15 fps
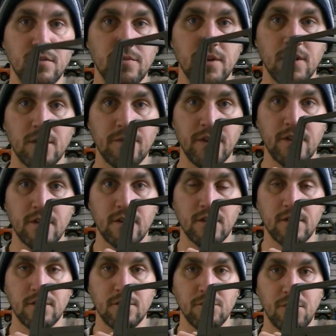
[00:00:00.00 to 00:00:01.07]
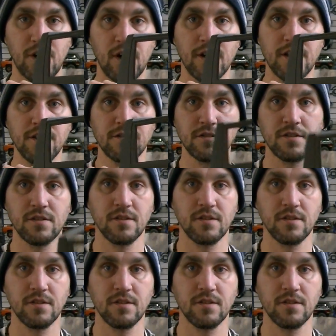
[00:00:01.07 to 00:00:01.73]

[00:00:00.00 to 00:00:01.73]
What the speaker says: millimeter bodies